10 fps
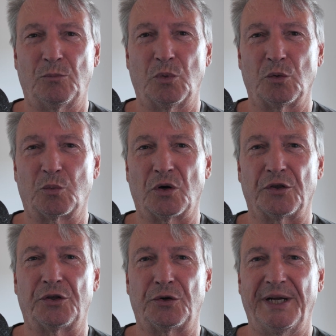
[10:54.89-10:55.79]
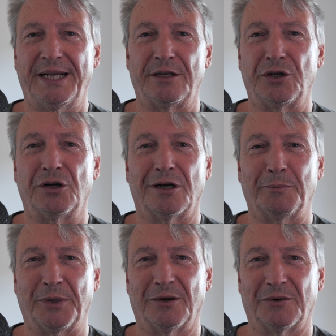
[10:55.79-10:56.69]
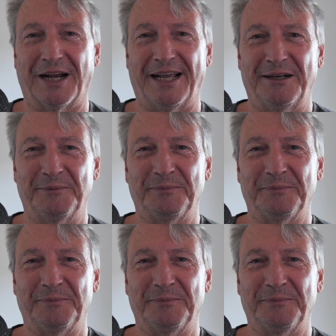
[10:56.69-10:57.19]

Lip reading: World War III in Europe, right?